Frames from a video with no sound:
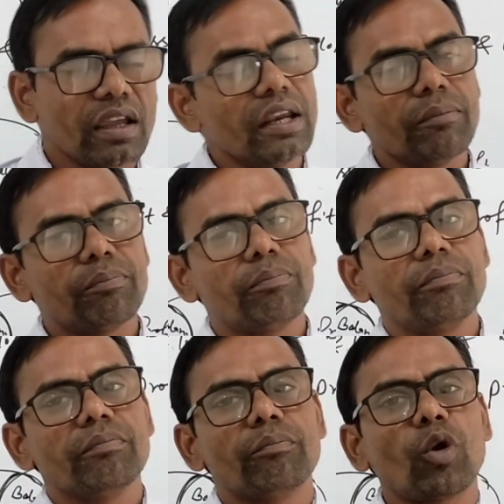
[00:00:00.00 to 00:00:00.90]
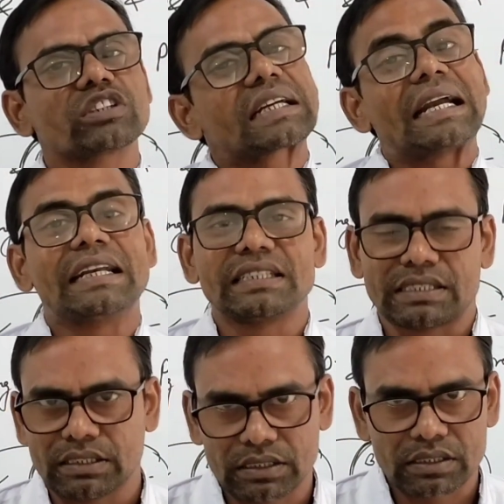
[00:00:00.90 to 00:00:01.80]
in both
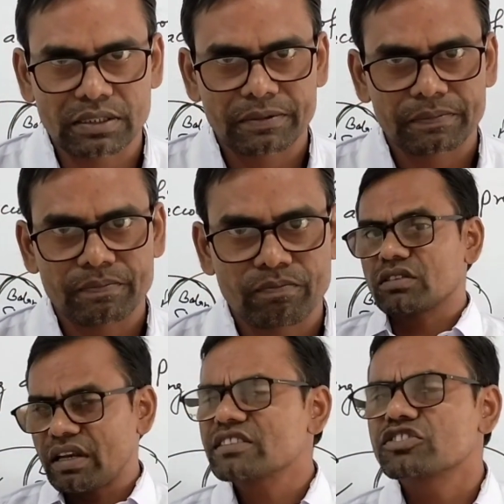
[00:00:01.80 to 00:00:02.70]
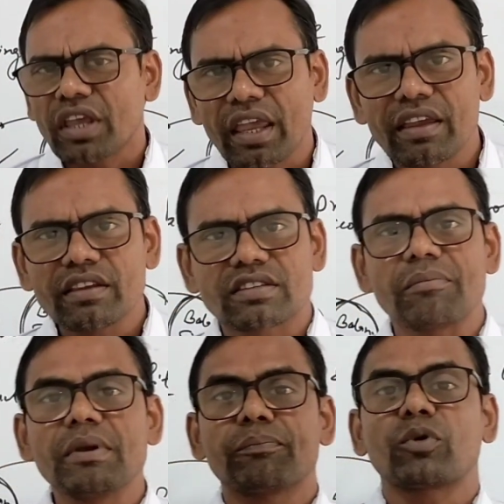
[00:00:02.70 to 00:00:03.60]
conditions. Let's see
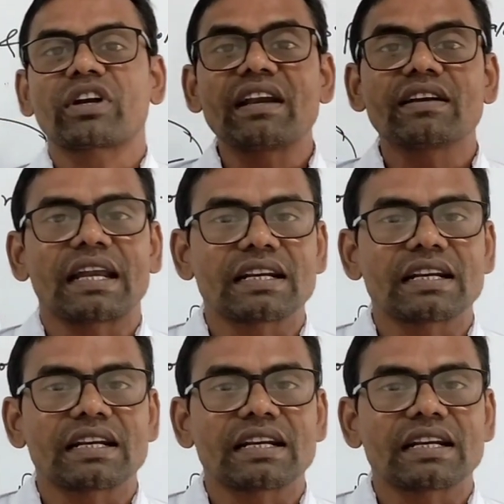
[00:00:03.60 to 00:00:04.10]
some important